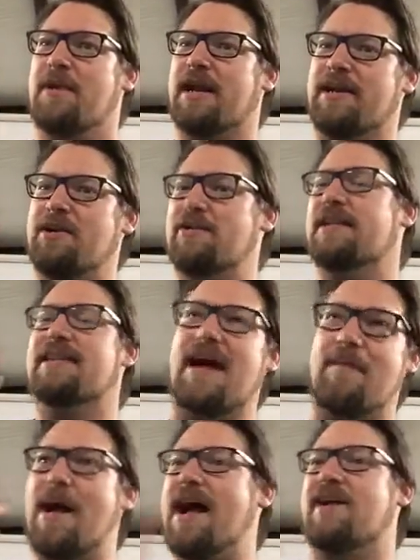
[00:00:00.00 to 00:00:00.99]
but I don't get
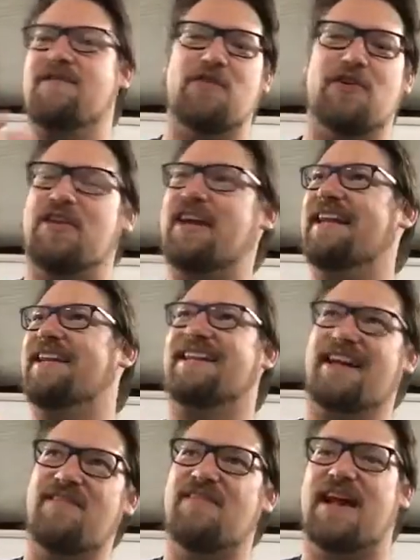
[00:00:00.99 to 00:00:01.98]
that back and forth, and I
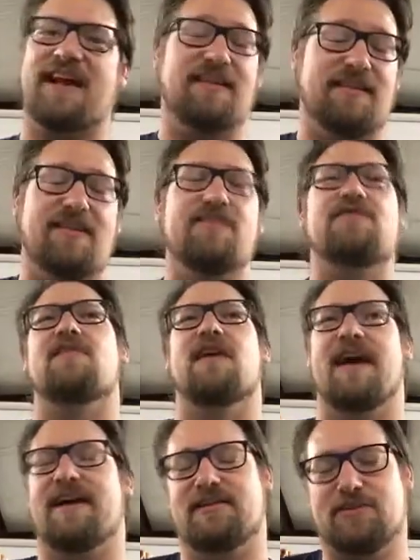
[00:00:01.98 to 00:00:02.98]
love that. I live for
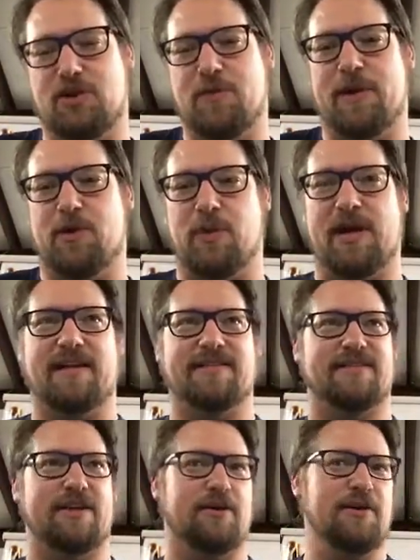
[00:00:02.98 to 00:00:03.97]
that in so many
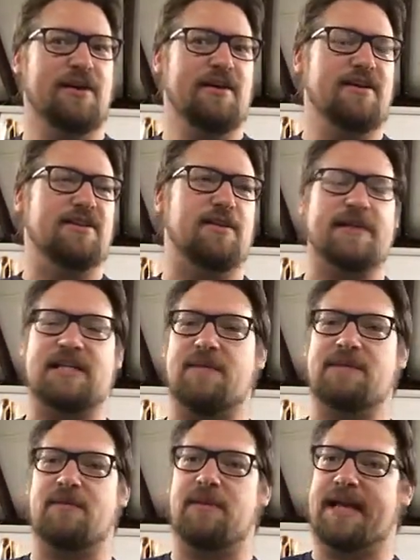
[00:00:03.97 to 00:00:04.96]
ways. So many
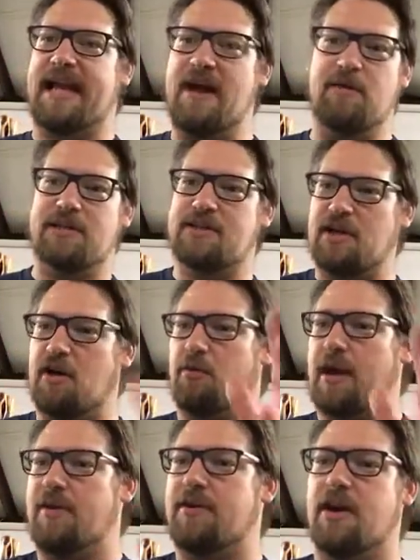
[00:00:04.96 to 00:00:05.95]
times I'm like, hey, let's just all
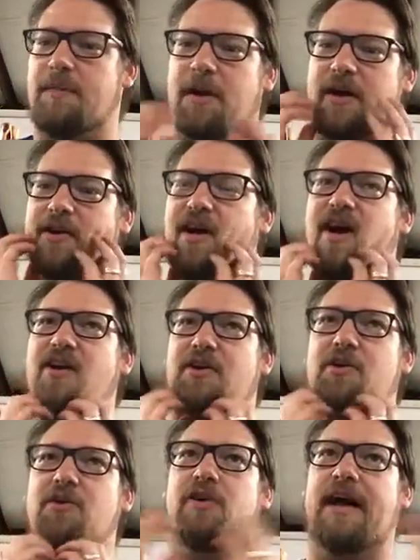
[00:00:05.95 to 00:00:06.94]
round up on
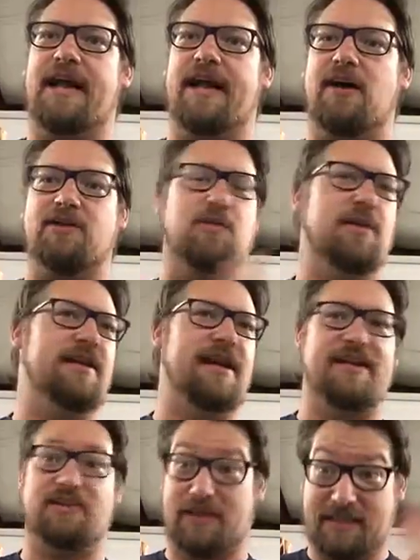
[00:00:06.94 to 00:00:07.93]
Google Hangouts one
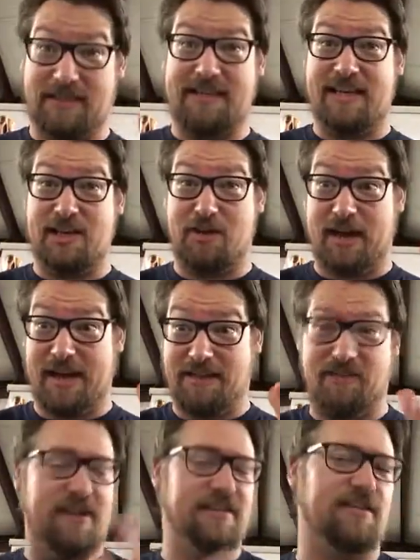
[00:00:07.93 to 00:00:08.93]
day so I can see you
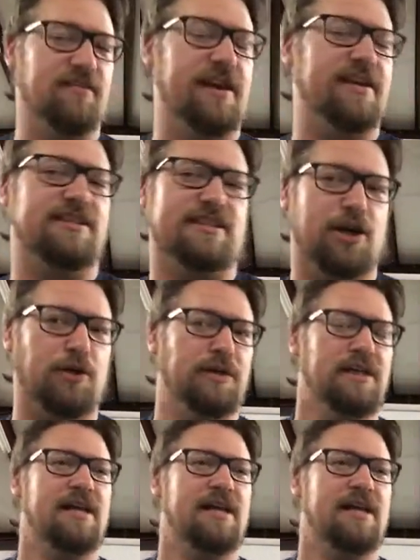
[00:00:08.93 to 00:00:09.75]
guys face to face. So